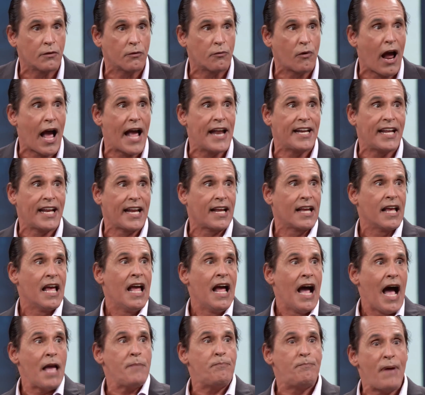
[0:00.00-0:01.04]
and riding.
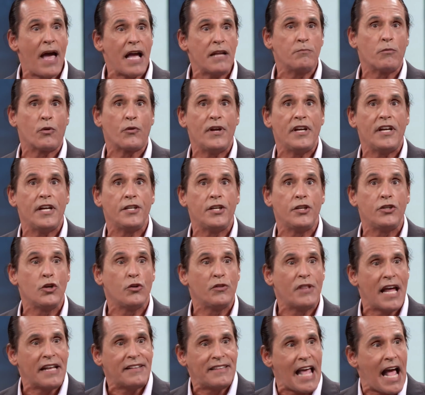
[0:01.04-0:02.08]
I begged Marina to
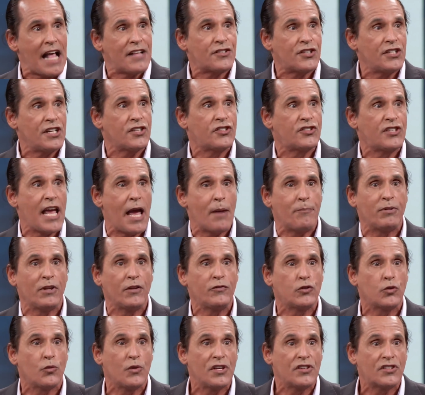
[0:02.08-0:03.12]
do that. That's an example
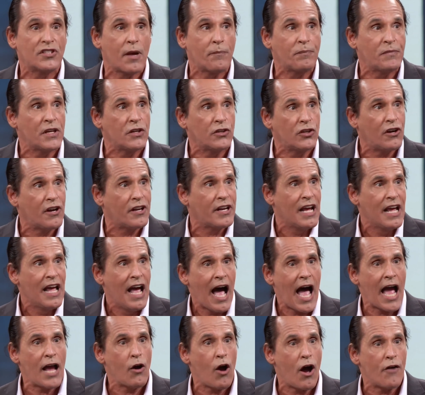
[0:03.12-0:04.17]
of doing something good.
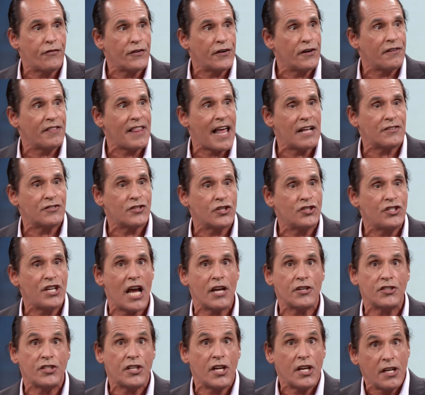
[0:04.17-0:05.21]
I offered her that
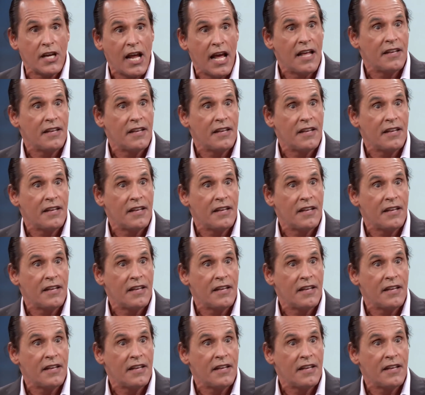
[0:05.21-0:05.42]
suggestion.